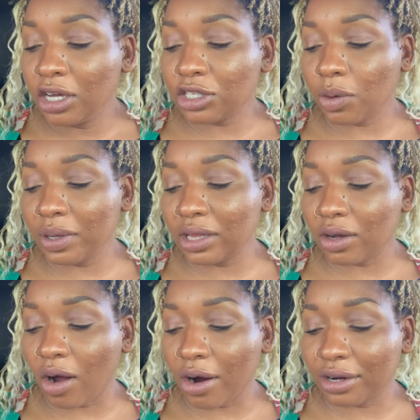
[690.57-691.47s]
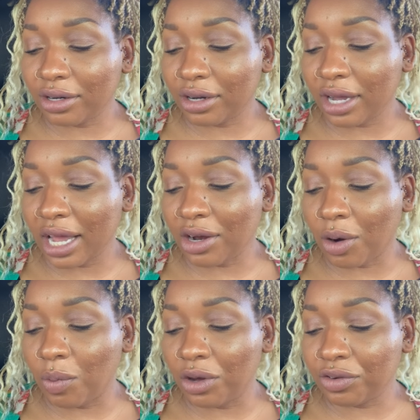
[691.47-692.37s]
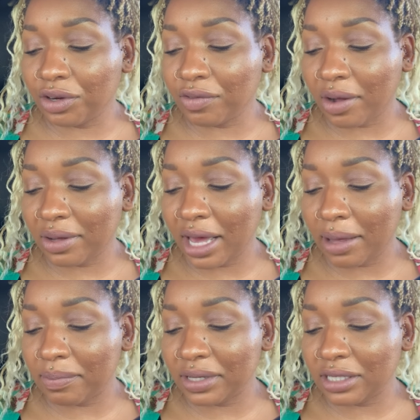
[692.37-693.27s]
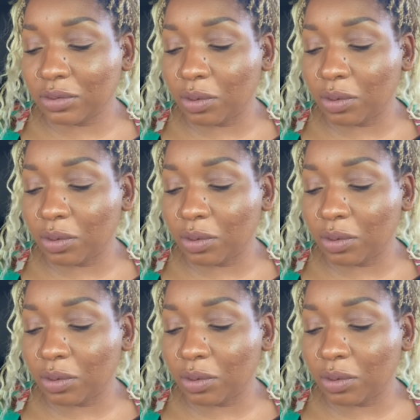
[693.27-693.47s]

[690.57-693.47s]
So we look harder and are wandering around campus